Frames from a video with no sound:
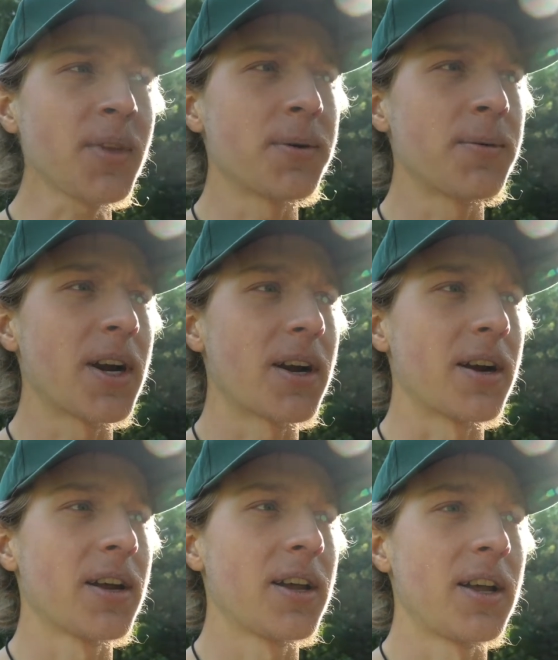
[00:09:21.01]

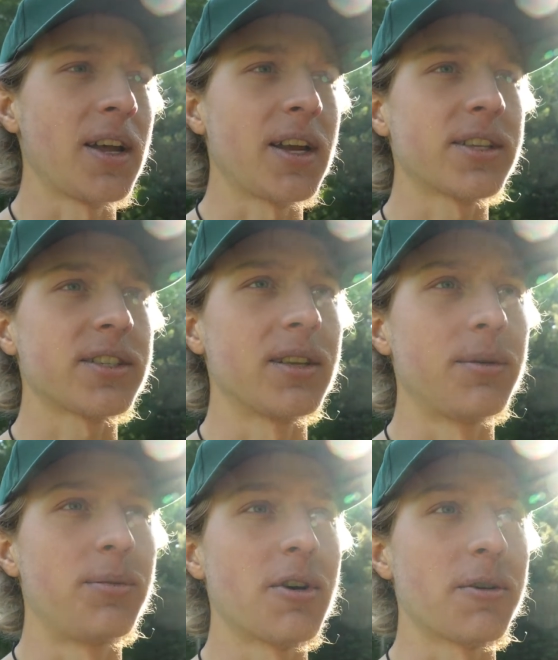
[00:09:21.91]
where it gets to the
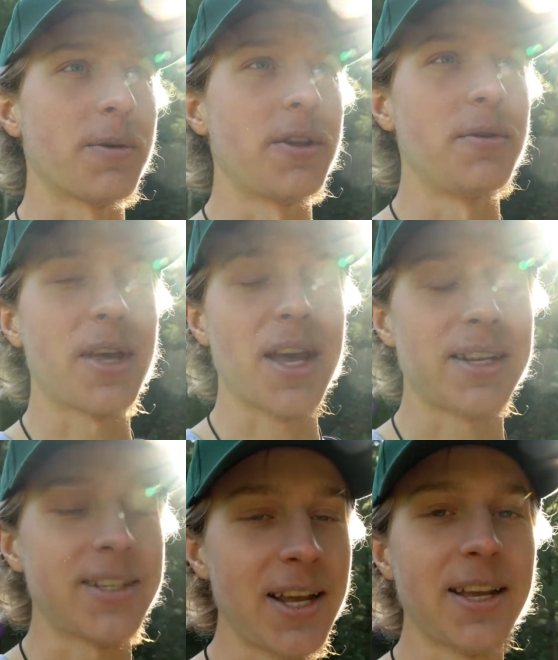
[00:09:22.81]
point where you can't
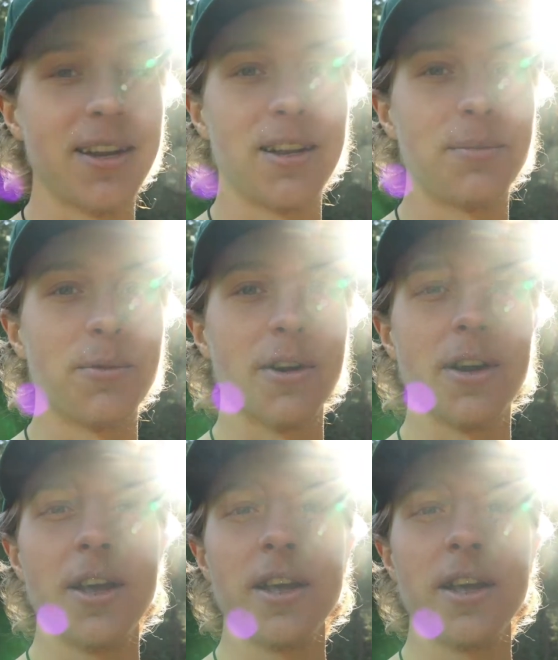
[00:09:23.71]
take it anymore.